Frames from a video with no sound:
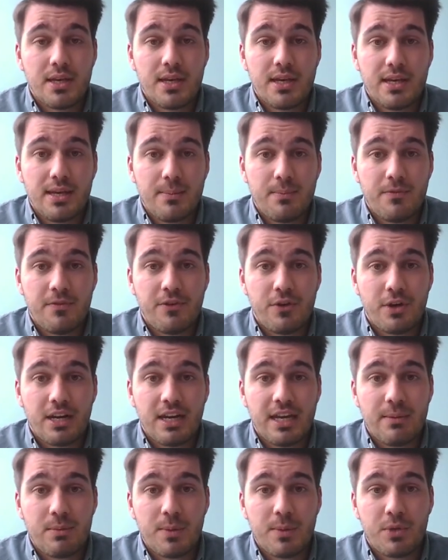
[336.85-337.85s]
for
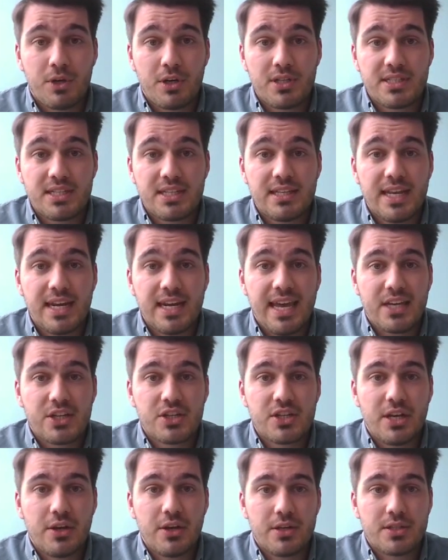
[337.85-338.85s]
climate policy then
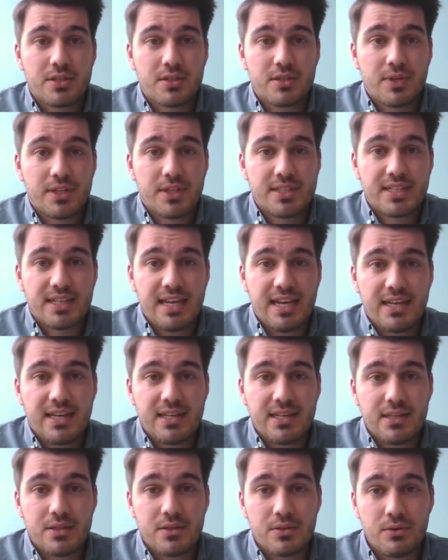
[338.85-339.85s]
actually also
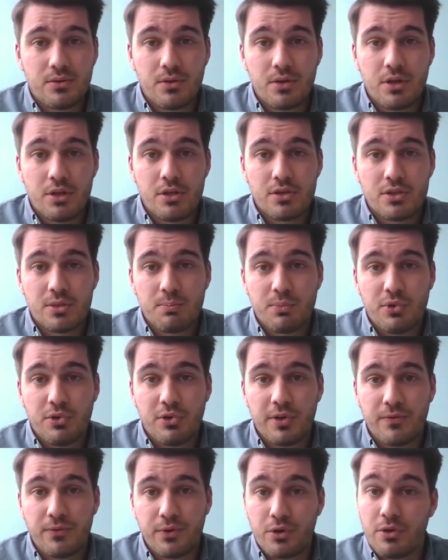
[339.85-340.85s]
translate into
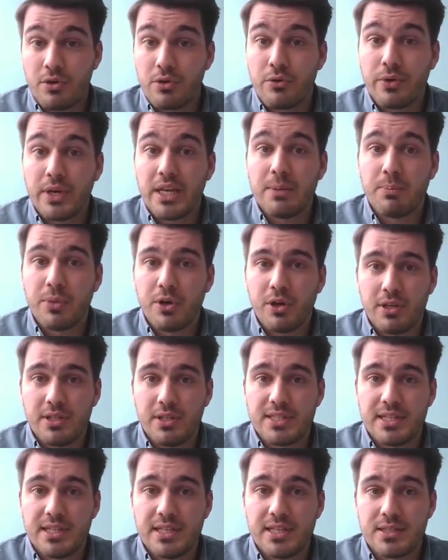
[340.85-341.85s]
support for concrete
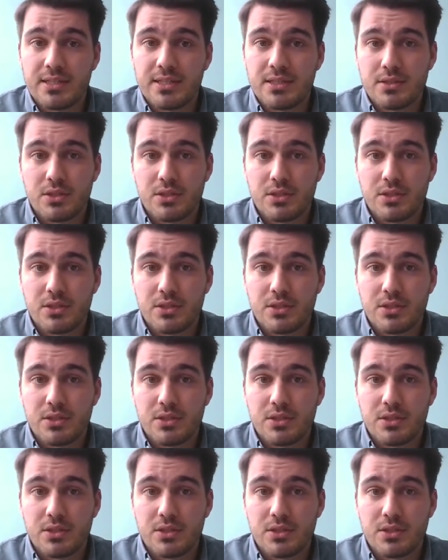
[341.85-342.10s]
policies.